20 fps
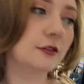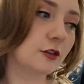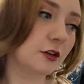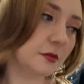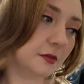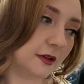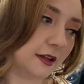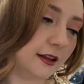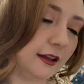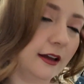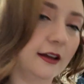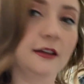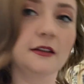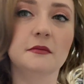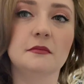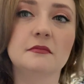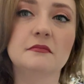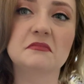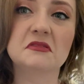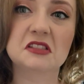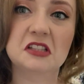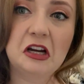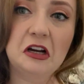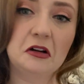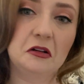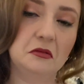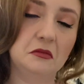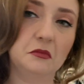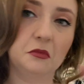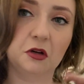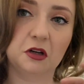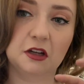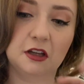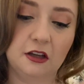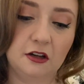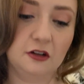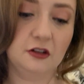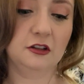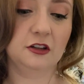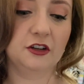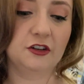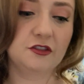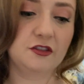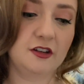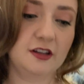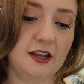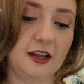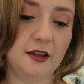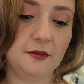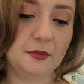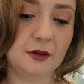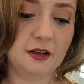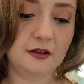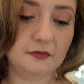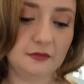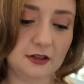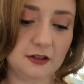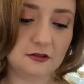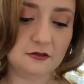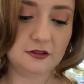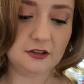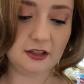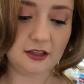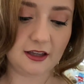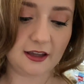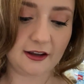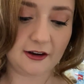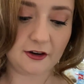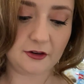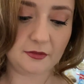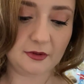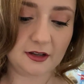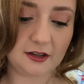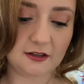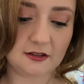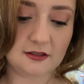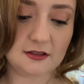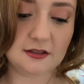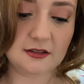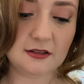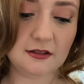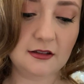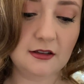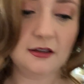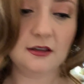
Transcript: normally I start working earlier in the day, but I don't really care because